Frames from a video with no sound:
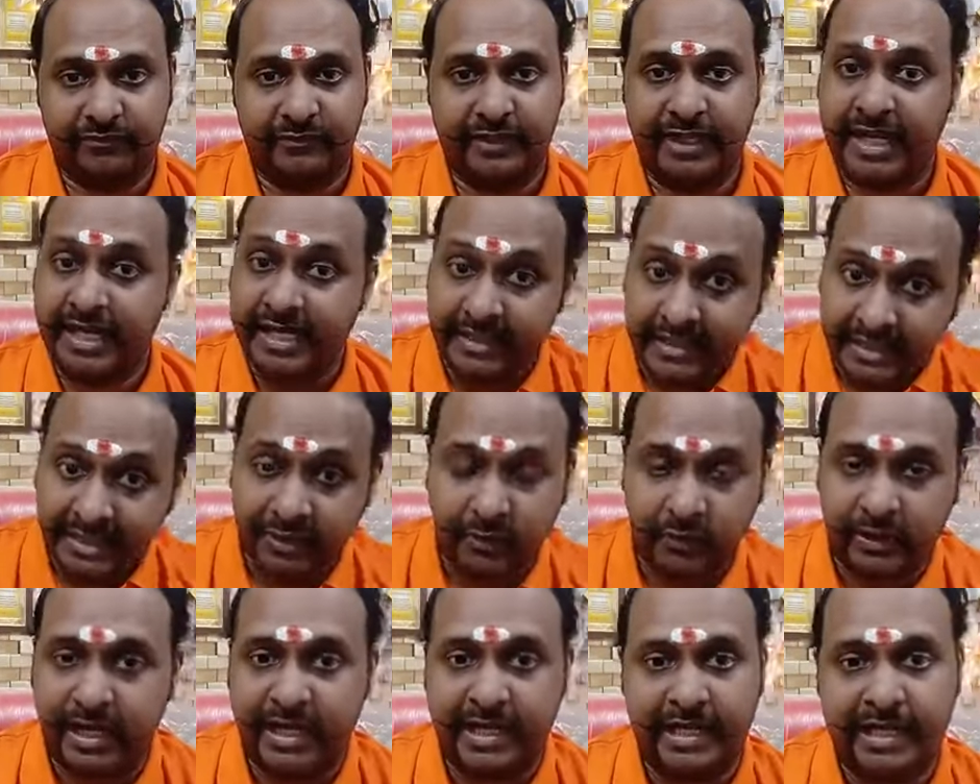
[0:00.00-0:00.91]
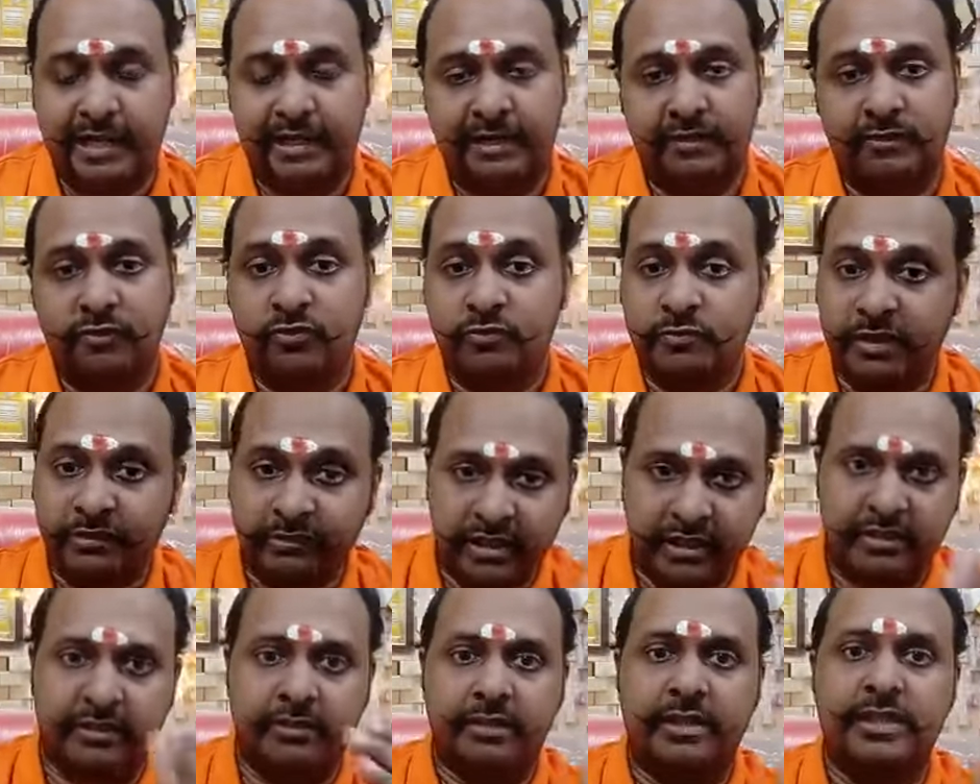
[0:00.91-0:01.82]
Anything you can tell.
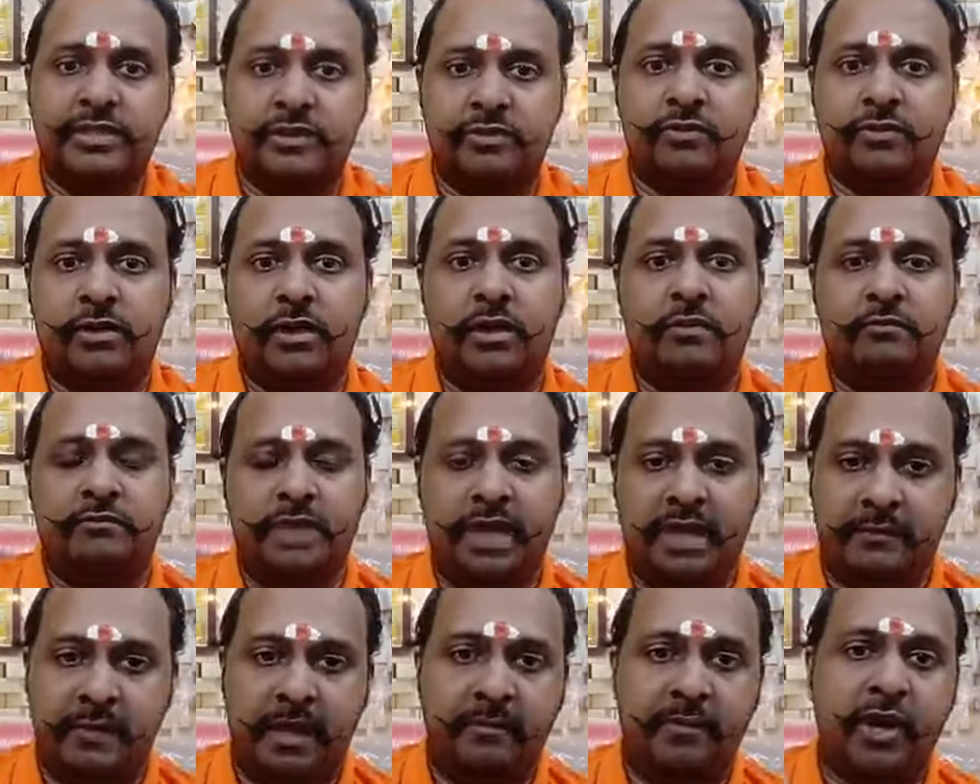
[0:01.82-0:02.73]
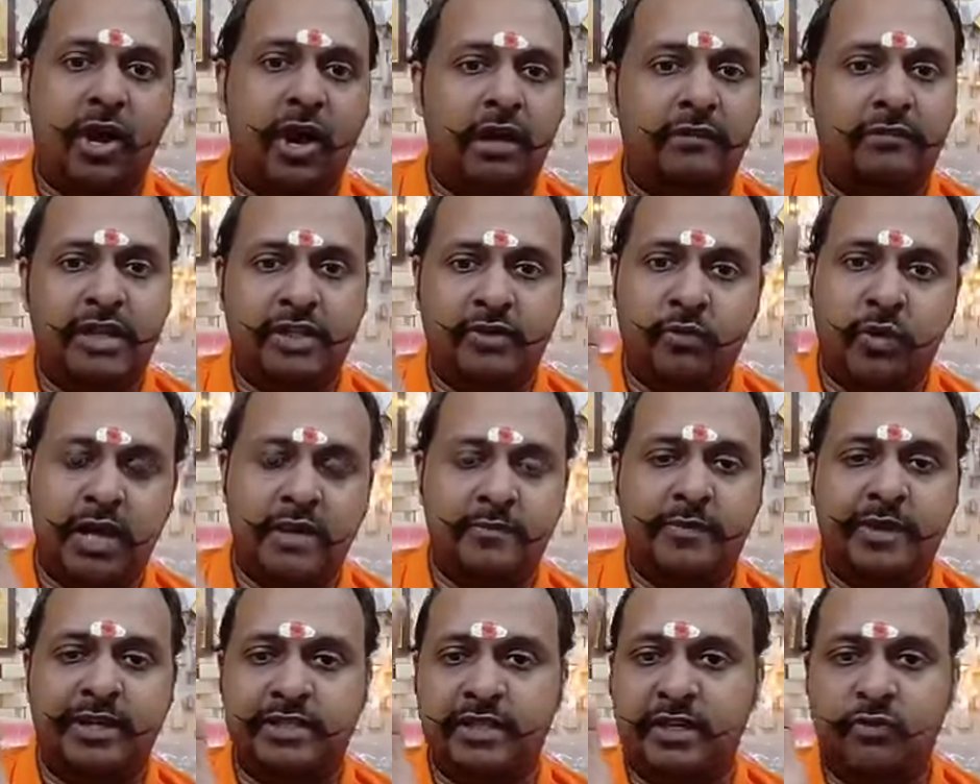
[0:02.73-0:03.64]
Whomever is, there may be always one
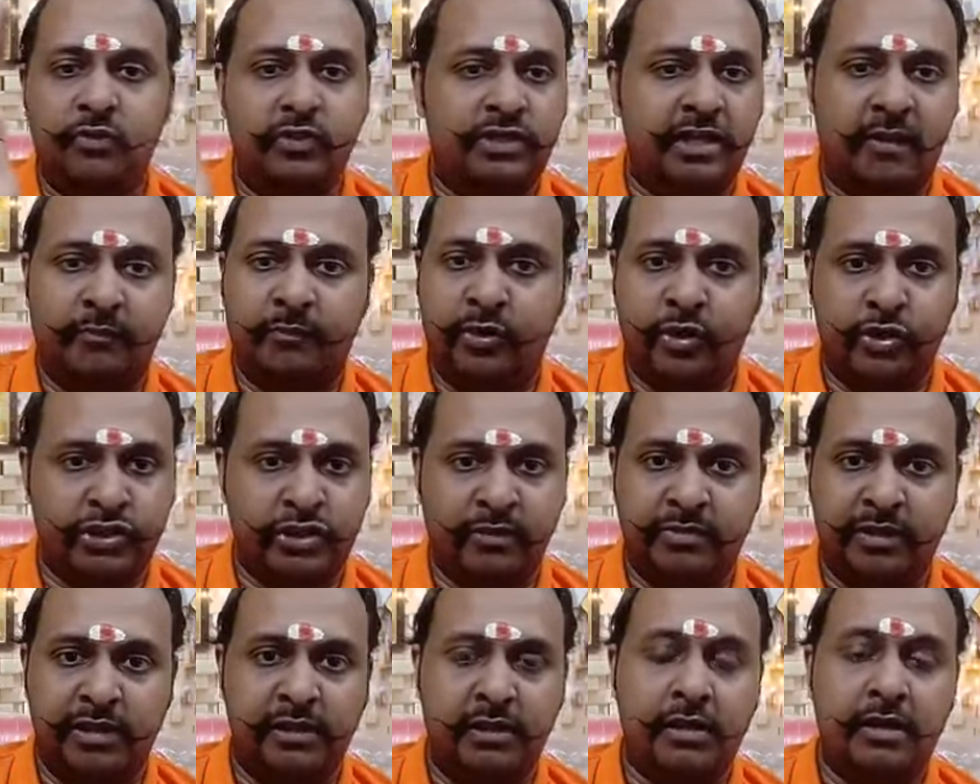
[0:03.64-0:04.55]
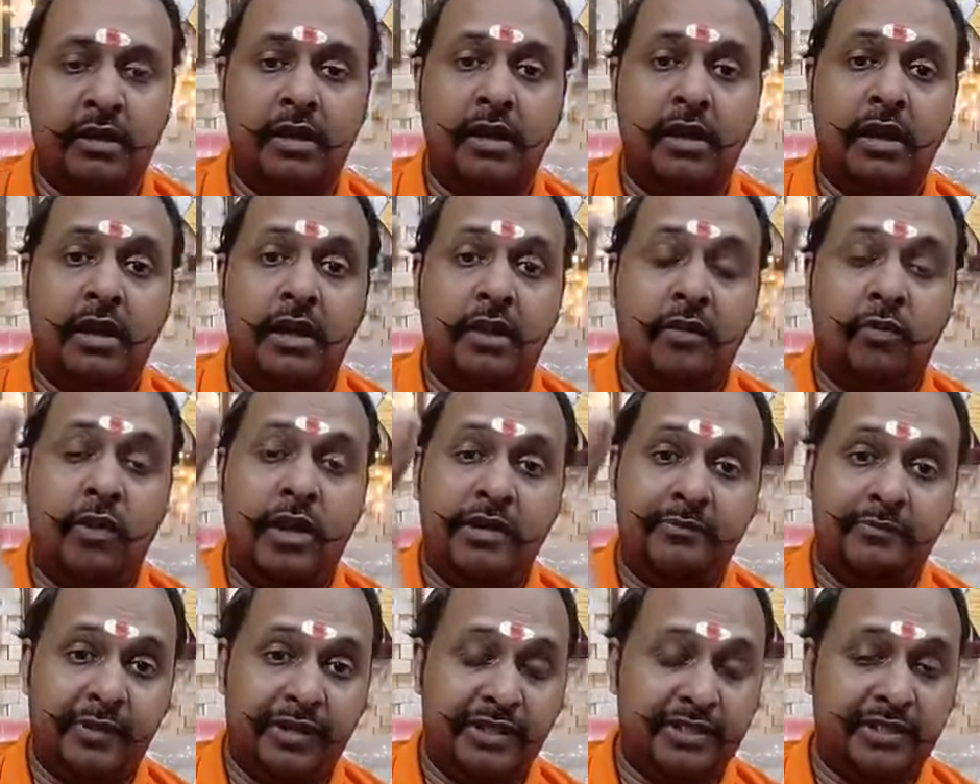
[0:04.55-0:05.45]
person who is approachable,
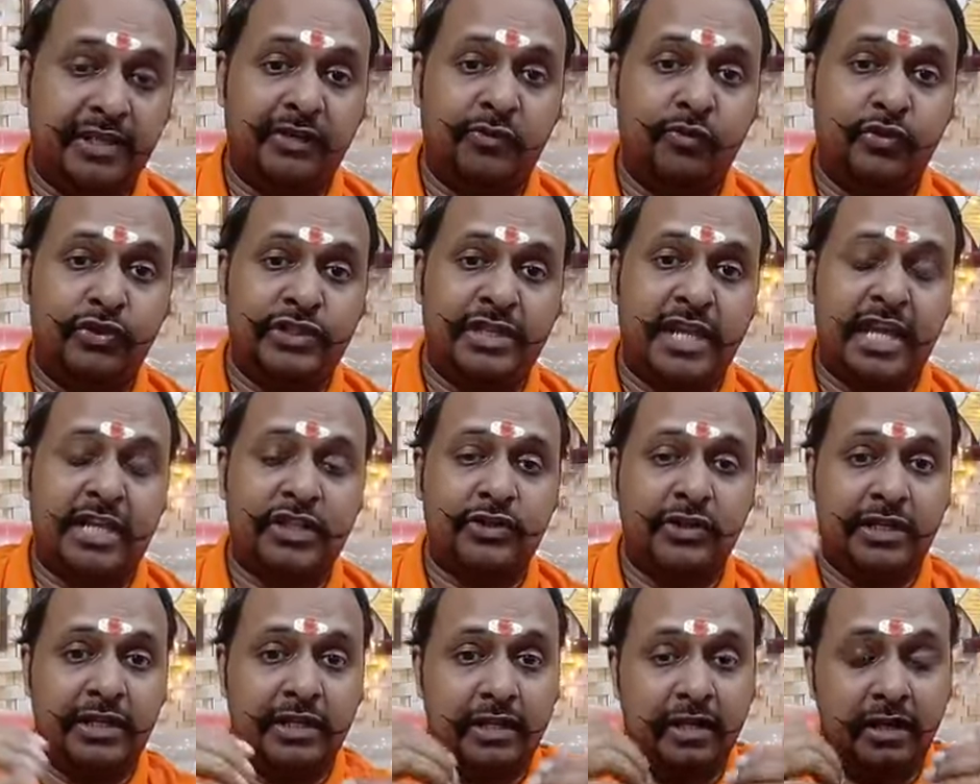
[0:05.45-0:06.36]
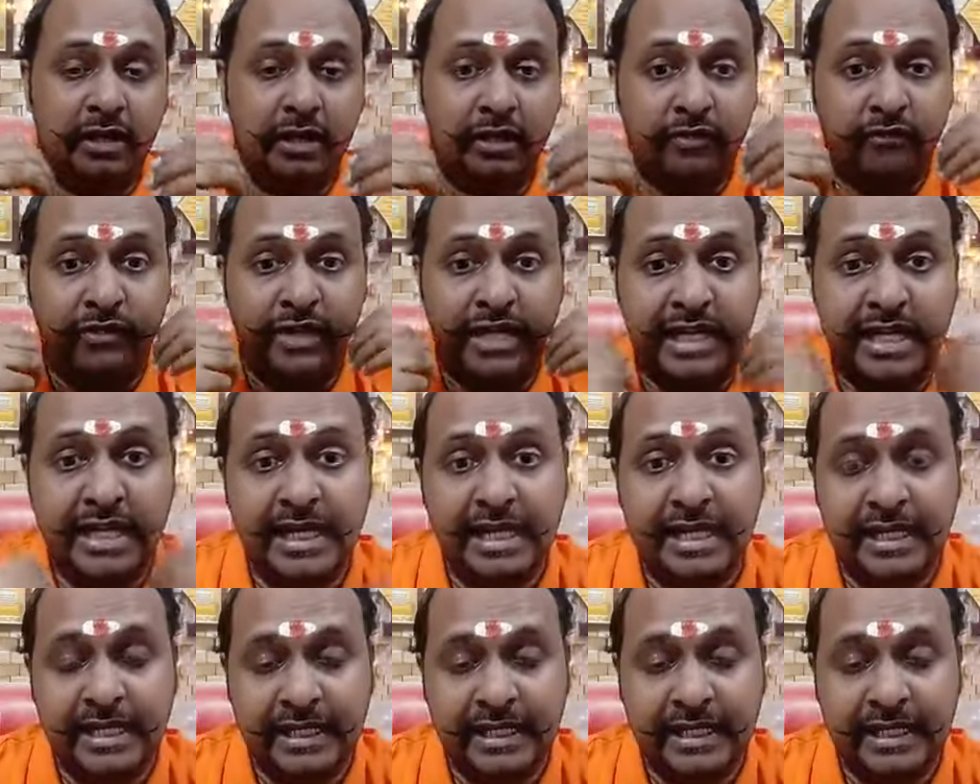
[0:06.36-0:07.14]
one person who is actually willingly